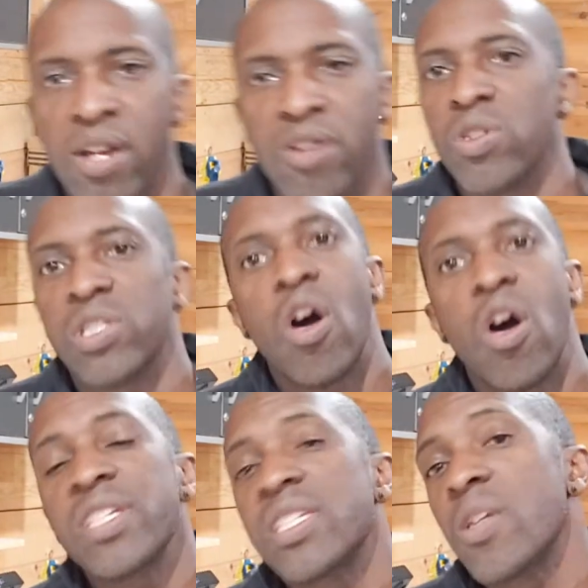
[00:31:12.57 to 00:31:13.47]
So as long
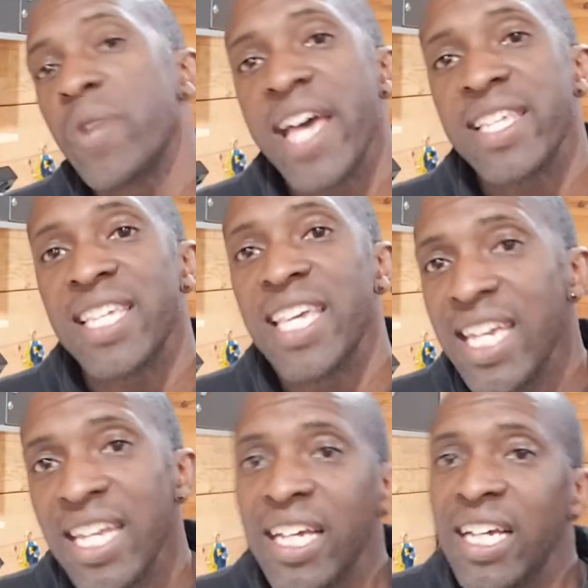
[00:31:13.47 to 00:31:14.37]
as someone has heat